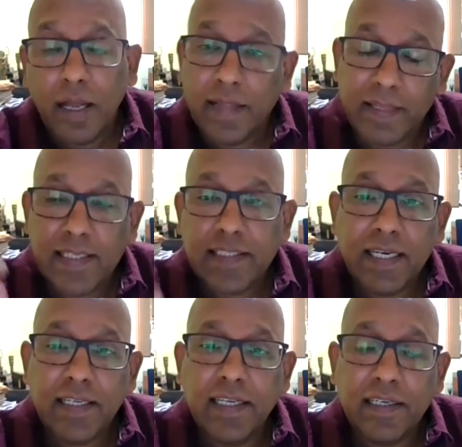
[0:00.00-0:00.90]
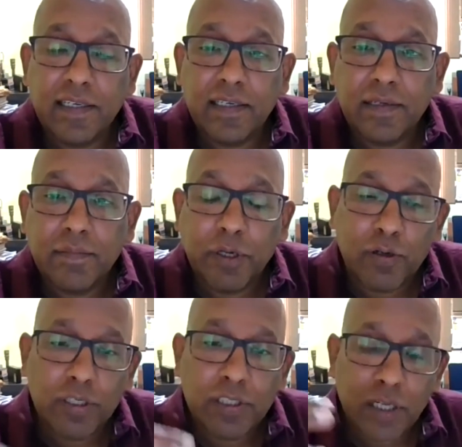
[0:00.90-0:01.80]
And they said that
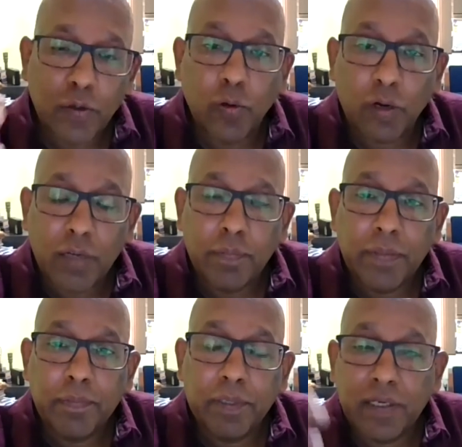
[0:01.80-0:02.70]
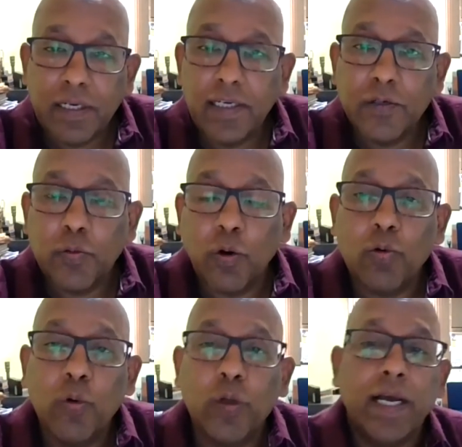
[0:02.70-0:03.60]
because the local people didn't
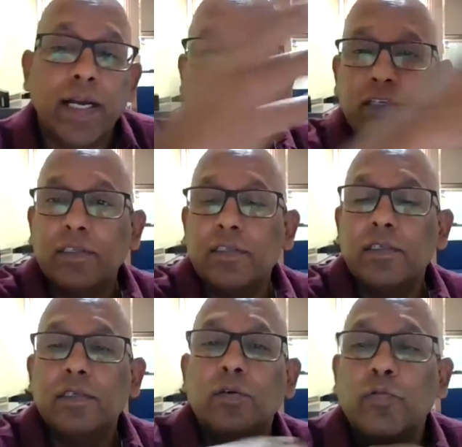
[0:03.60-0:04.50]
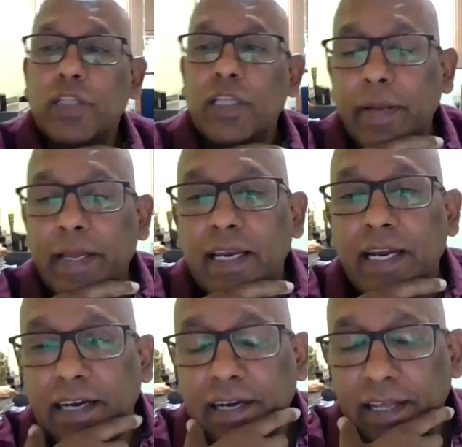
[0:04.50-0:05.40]
want to connect with the
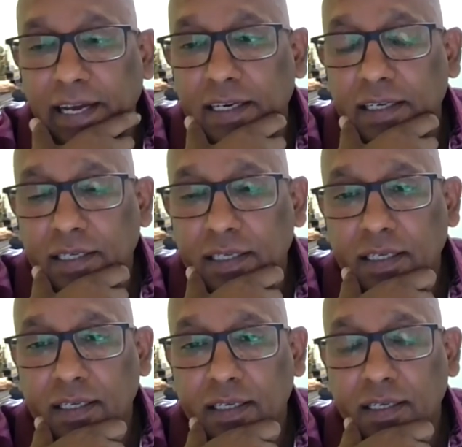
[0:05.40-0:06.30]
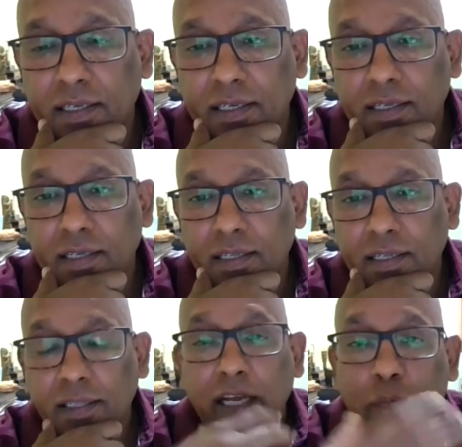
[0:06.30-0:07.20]
mainland India.
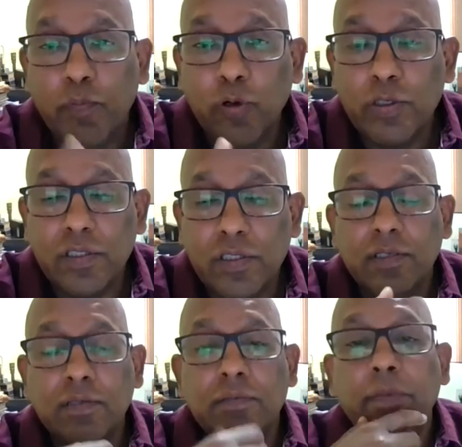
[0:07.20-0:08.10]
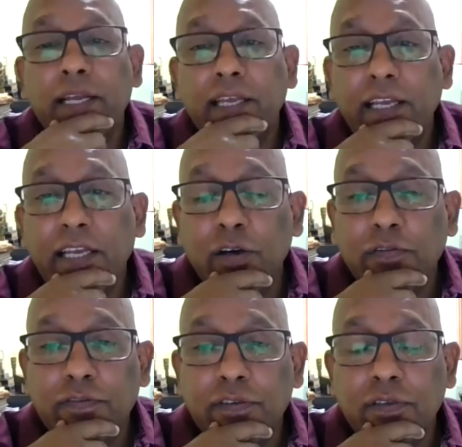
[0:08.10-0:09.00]
They opposed bringing in
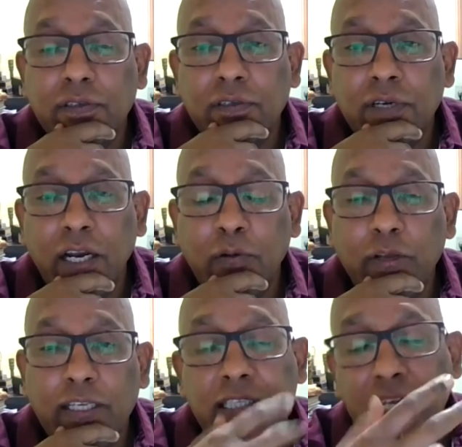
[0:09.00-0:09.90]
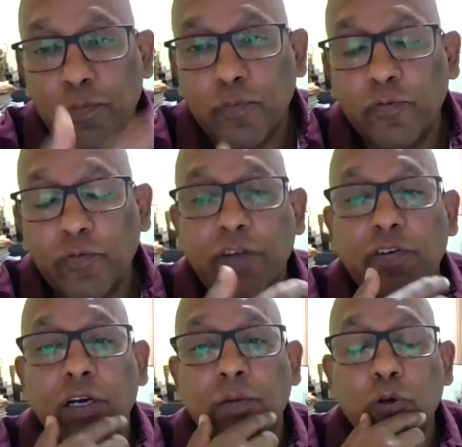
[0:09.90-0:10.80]
of railways. They
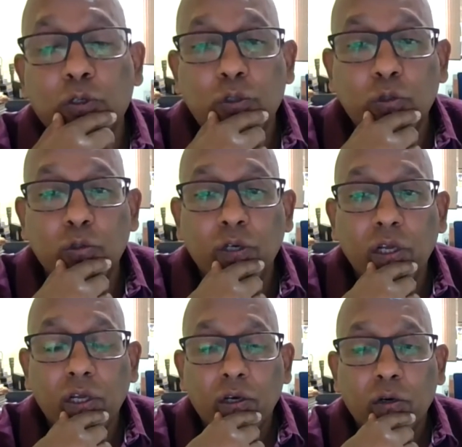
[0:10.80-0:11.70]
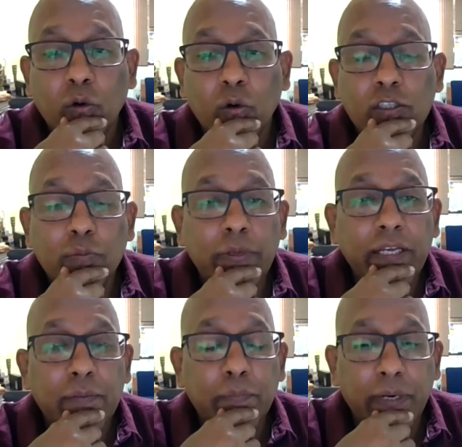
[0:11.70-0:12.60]
were opposed to roads
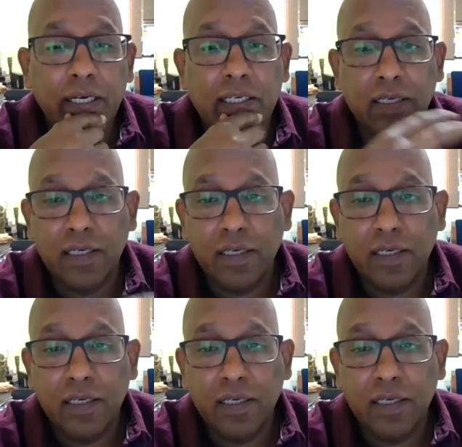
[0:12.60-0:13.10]
being built,